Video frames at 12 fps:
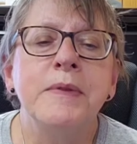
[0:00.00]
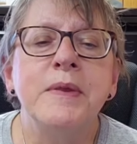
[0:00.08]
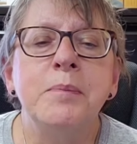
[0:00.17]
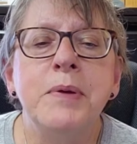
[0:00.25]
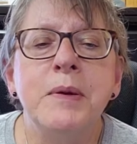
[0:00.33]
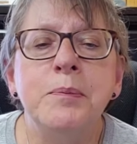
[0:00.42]
but
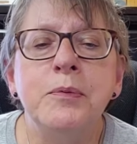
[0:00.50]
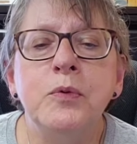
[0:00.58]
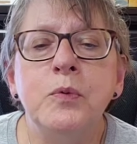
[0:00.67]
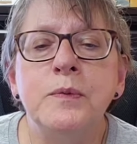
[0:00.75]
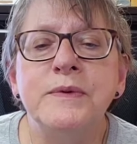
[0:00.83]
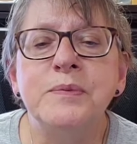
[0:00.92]
the people
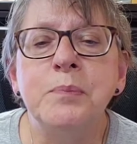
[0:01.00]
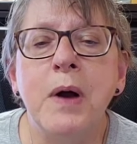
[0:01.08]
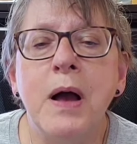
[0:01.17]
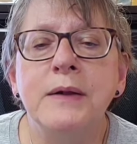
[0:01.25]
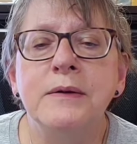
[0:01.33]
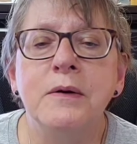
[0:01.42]
who
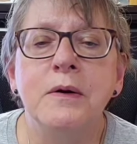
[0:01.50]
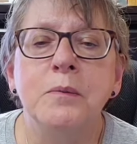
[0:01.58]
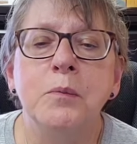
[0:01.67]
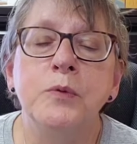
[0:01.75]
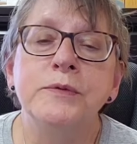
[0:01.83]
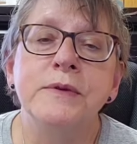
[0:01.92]
respond are
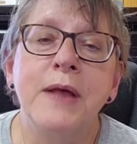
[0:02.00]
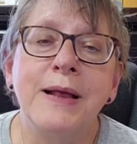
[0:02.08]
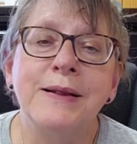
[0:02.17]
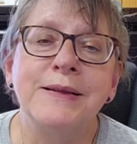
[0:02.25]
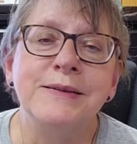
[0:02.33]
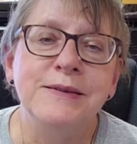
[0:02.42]
most
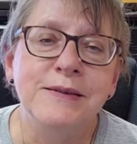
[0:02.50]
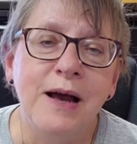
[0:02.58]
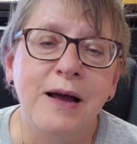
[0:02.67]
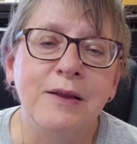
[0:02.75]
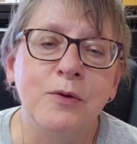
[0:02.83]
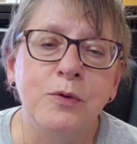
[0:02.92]
likely
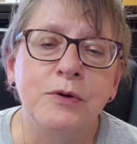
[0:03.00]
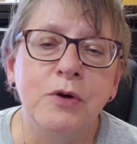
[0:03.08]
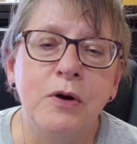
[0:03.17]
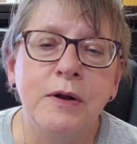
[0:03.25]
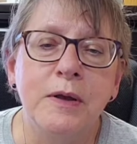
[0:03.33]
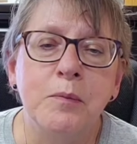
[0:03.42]
not your
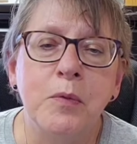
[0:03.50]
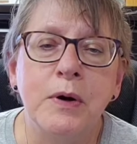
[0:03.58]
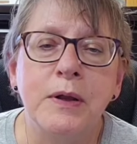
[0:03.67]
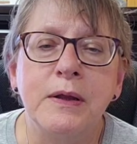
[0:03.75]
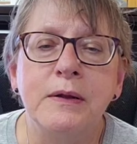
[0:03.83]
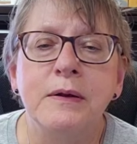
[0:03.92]
target
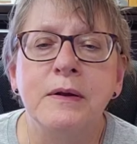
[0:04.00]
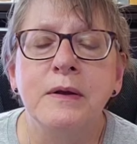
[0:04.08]
market.